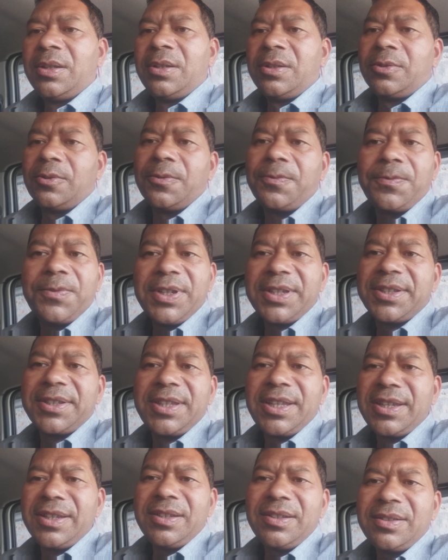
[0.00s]
So first
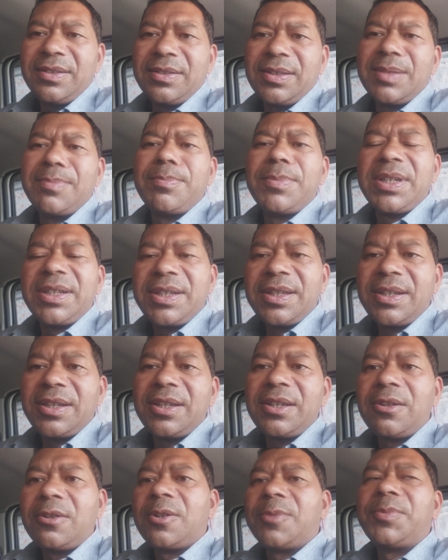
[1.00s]
thing, the
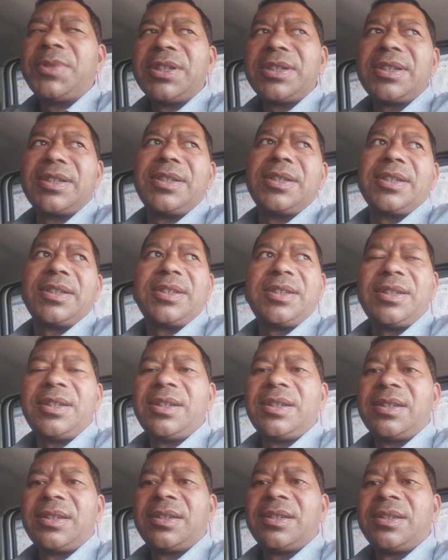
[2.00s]
material of the conductor
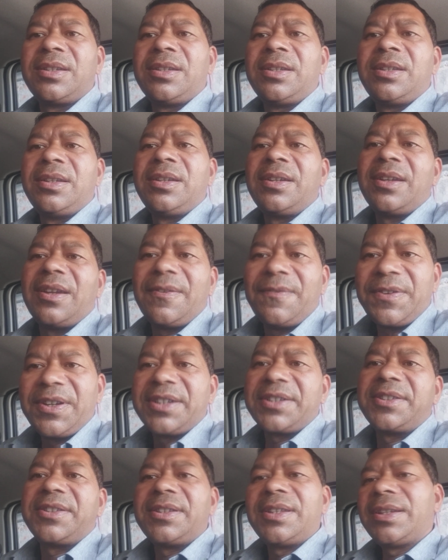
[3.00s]

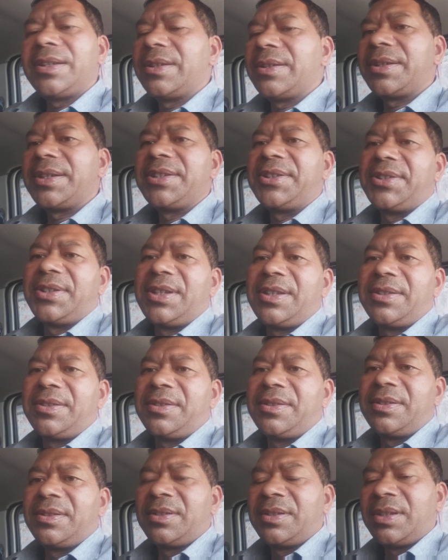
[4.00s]
affects the resistance.
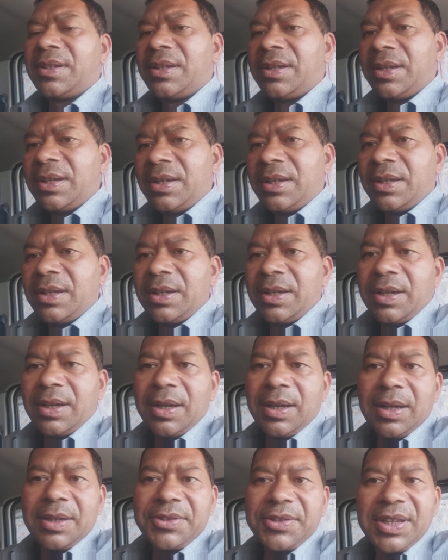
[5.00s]

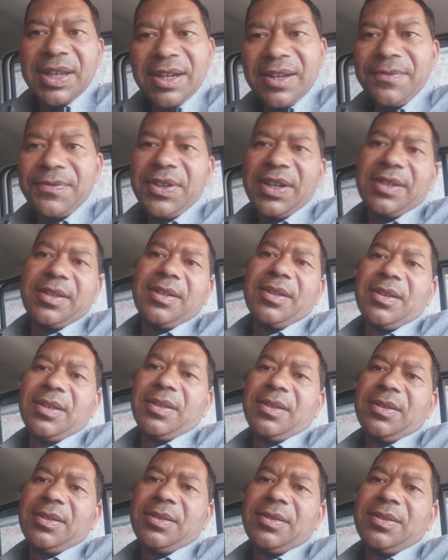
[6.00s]
Second factor,
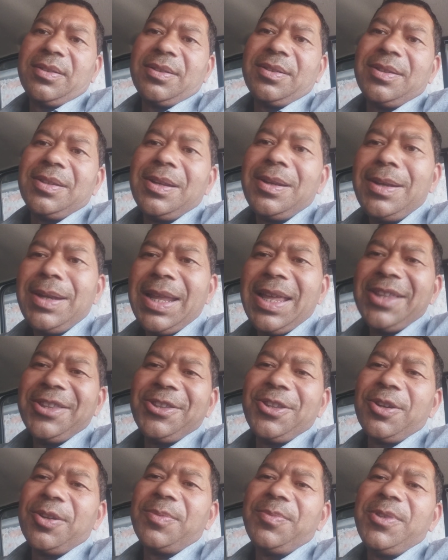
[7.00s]

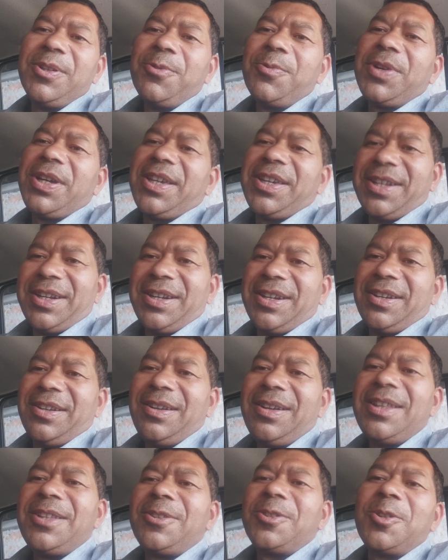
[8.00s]
length of the wire,
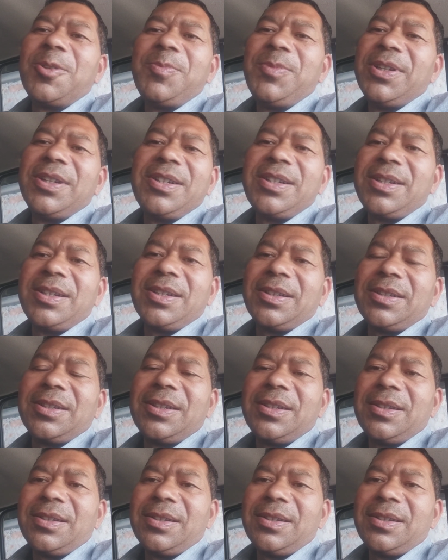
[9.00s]
length of the conductor.